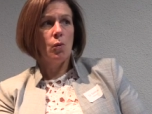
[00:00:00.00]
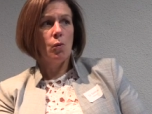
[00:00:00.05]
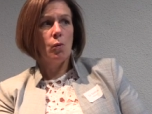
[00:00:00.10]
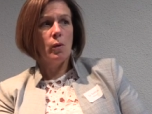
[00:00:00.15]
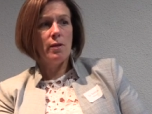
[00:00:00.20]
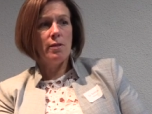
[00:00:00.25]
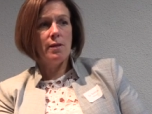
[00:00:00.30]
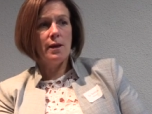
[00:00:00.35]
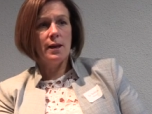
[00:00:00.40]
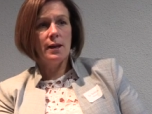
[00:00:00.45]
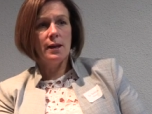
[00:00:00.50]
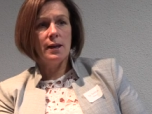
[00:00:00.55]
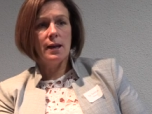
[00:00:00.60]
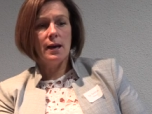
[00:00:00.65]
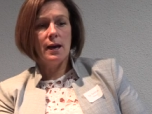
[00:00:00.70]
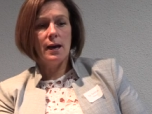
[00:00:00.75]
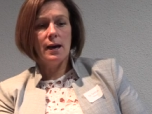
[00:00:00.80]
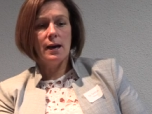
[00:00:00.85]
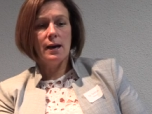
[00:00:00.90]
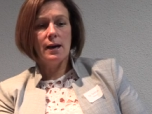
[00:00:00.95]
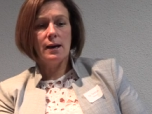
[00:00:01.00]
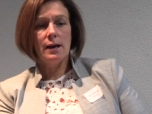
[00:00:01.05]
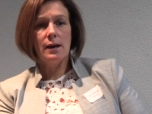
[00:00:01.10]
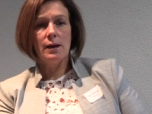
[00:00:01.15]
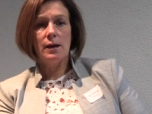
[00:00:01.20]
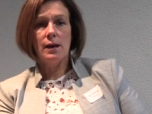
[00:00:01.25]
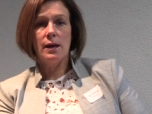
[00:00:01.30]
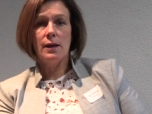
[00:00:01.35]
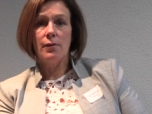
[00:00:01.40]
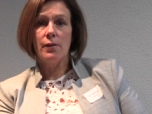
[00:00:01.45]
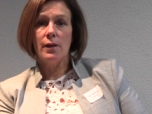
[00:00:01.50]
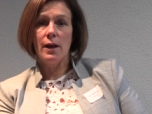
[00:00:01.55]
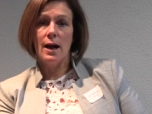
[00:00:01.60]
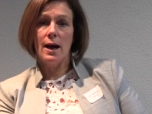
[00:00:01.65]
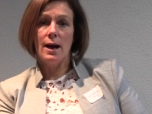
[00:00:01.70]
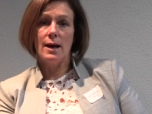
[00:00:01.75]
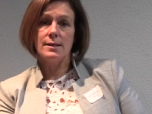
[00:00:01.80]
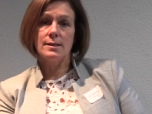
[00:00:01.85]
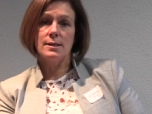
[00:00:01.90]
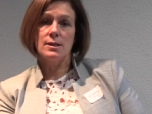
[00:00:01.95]
We then, uh, in the
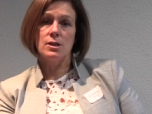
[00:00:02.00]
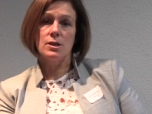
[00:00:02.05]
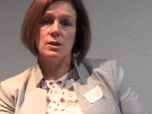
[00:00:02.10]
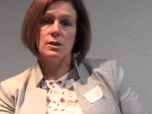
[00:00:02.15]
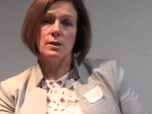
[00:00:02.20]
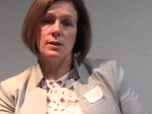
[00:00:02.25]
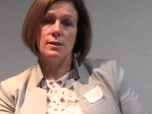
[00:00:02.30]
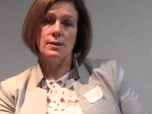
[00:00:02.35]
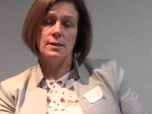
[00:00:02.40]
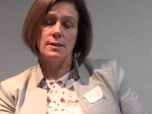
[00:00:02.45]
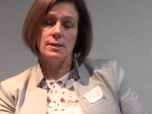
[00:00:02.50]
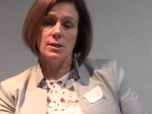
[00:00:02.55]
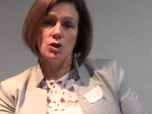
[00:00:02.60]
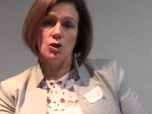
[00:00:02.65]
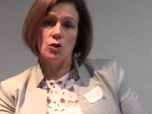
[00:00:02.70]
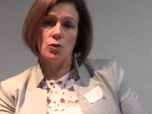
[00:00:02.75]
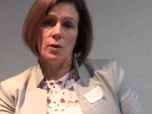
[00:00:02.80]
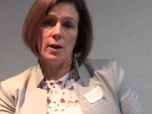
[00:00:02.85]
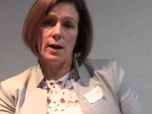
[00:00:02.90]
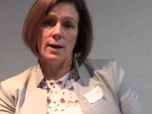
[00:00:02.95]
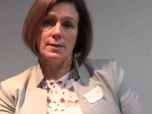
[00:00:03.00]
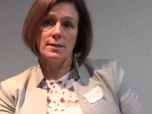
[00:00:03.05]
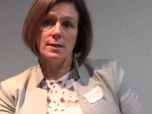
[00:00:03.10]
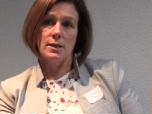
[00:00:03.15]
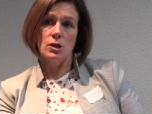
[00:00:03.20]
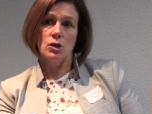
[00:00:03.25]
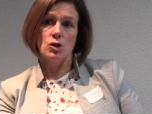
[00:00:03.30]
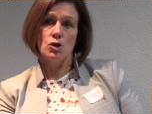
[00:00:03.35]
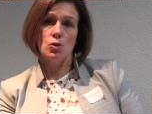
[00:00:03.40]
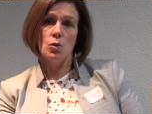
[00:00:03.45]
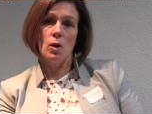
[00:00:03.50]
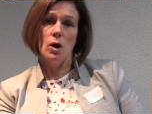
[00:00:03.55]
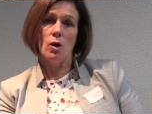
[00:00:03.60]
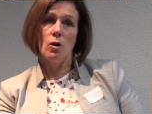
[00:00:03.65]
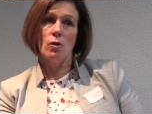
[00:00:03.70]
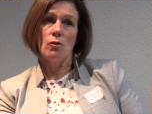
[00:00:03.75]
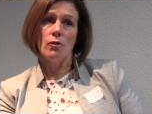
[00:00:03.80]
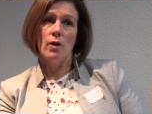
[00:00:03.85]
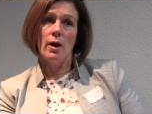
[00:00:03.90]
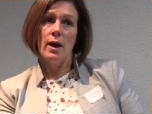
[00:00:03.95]
last, since
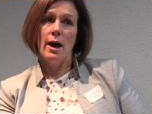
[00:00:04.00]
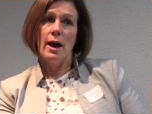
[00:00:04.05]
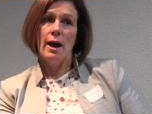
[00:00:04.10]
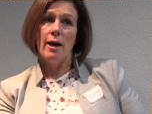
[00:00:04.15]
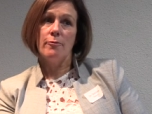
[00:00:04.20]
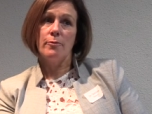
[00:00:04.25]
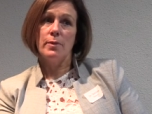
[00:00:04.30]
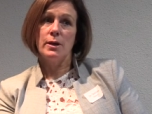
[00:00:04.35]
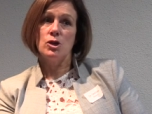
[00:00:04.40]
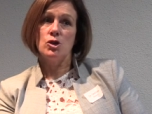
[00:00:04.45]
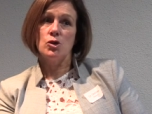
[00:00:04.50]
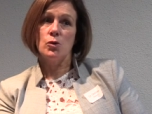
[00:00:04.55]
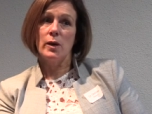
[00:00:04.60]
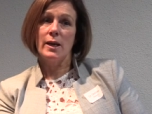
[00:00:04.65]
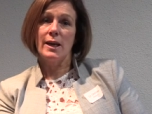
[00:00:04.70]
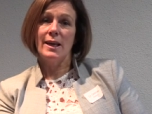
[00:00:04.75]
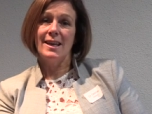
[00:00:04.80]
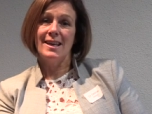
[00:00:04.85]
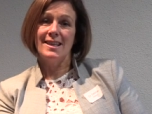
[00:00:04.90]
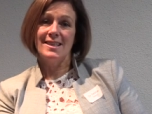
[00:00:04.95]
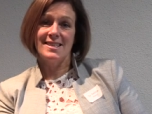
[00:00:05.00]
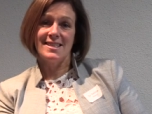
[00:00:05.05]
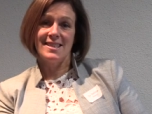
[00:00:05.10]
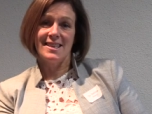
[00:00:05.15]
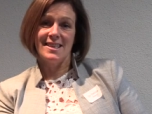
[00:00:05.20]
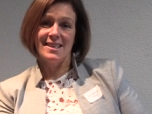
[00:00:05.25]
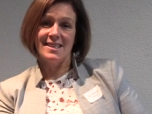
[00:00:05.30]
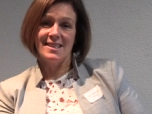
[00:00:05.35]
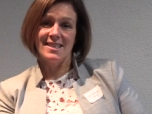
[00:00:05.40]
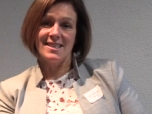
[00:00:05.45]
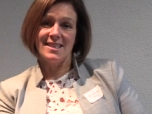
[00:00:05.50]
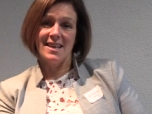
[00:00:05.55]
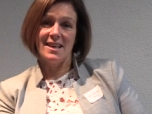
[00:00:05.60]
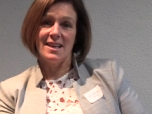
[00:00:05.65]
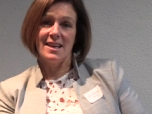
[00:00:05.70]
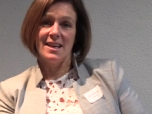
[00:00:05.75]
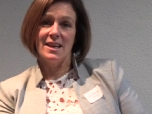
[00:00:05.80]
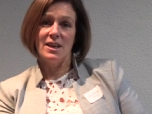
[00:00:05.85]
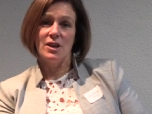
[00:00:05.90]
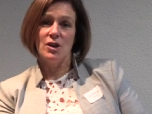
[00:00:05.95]
2012, have been doing an incident
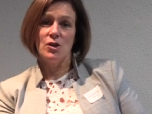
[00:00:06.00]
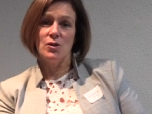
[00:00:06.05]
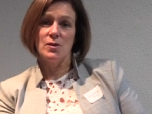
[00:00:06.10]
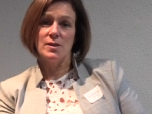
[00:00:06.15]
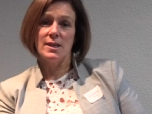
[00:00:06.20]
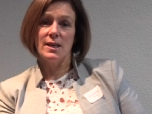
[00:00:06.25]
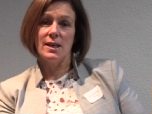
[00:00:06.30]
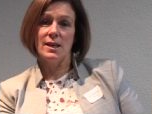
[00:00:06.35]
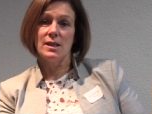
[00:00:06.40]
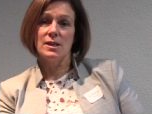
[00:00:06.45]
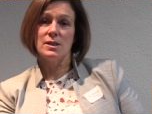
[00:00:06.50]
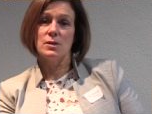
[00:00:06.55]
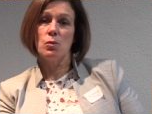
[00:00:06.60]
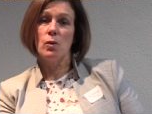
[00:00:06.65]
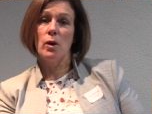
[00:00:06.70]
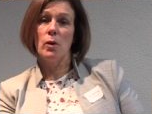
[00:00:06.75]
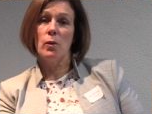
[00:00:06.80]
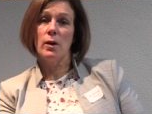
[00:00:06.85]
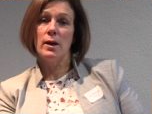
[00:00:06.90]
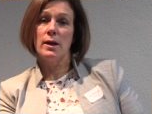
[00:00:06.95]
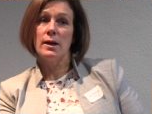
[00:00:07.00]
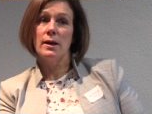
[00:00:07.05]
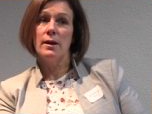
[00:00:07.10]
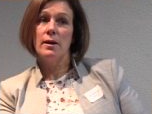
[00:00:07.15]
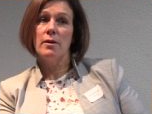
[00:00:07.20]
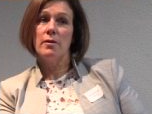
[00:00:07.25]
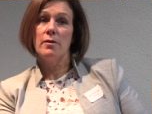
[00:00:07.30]
study in New Zealand where we're